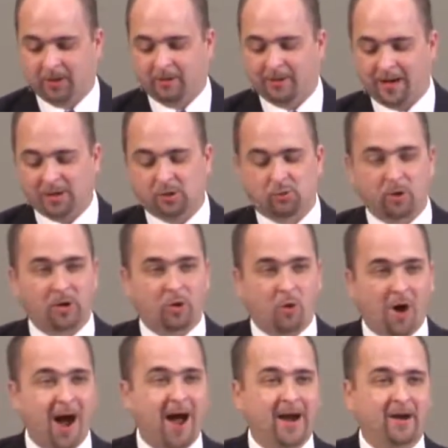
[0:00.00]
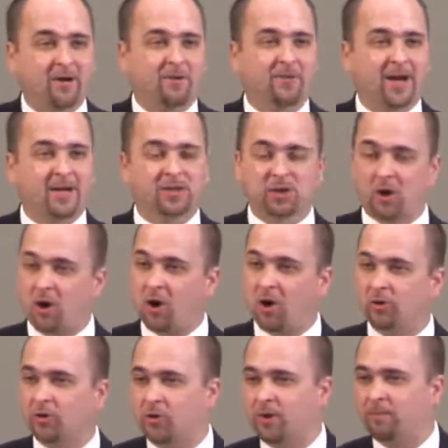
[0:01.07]
that is required, that is
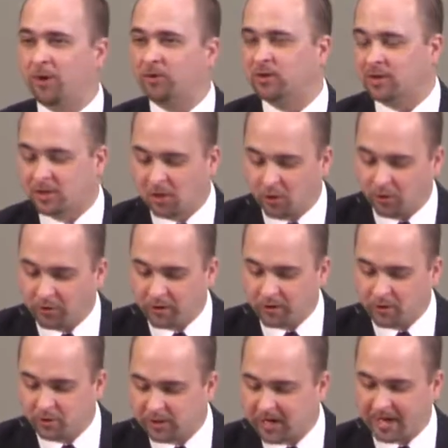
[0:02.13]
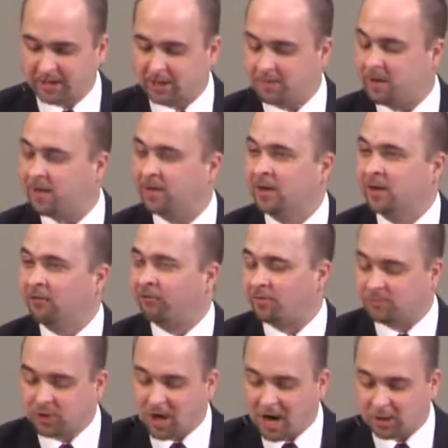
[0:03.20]
called on, both in the Old and the New Testament,
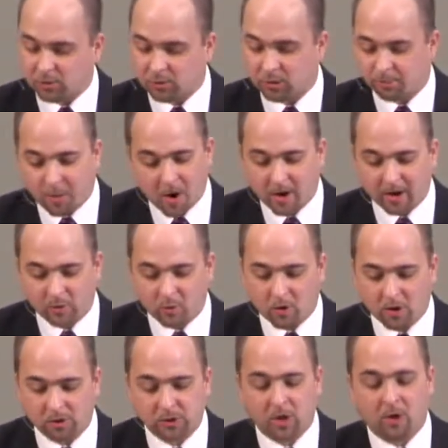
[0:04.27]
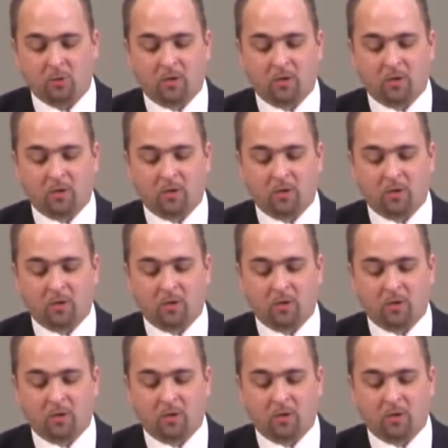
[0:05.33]
from Joshua's parting words.